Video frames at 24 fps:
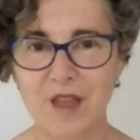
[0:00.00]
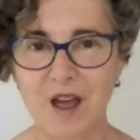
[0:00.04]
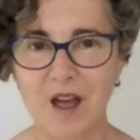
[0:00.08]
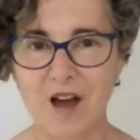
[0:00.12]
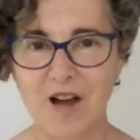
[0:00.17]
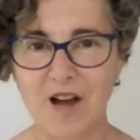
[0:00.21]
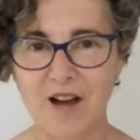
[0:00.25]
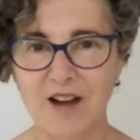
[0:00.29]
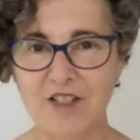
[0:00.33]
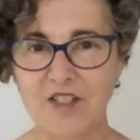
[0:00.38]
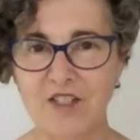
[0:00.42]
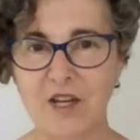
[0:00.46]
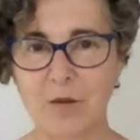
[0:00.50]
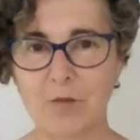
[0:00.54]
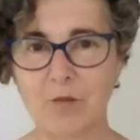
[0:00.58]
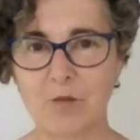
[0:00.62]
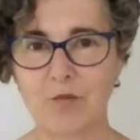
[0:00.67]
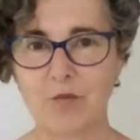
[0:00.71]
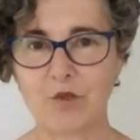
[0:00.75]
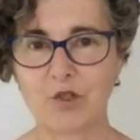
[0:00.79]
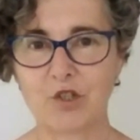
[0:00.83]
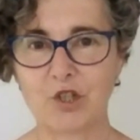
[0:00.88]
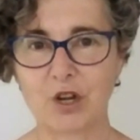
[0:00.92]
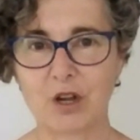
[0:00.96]
high
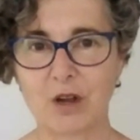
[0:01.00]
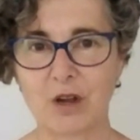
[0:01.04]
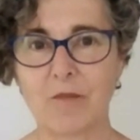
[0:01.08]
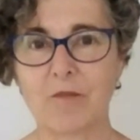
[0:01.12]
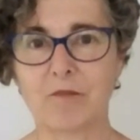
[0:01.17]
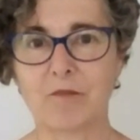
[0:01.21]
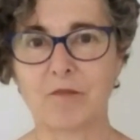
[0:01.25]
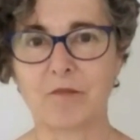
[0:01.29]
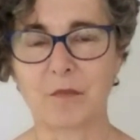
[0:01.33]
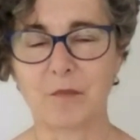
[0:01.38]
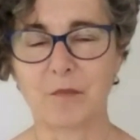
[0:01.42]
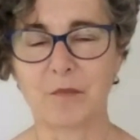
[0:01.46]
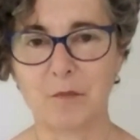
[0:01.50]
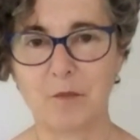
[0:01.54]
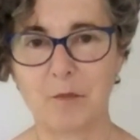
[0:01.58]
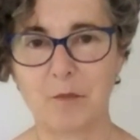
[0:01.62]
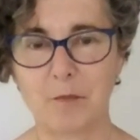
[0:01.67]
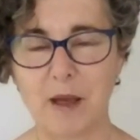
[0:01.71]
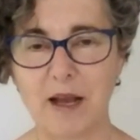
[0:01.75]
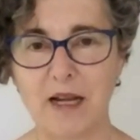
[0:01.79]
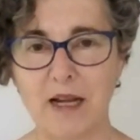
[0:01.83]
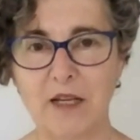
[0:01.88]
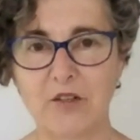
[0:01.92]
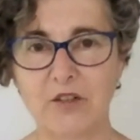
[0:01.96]
temperature,
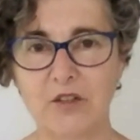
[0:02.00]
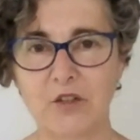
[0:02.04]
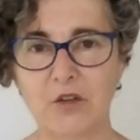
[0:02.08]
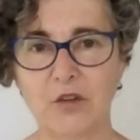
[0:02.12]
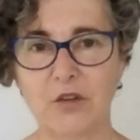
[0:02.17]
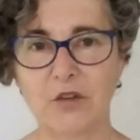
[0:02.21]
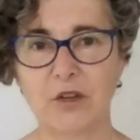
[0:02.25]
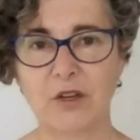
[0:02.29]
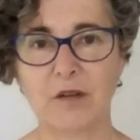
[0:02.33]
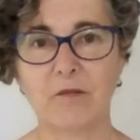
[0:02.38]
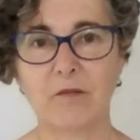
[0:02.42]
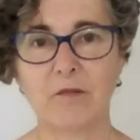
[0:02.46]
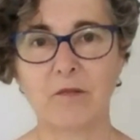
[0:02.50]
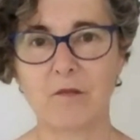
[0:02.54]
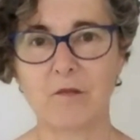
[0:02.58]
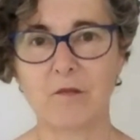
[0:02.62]
belladonna.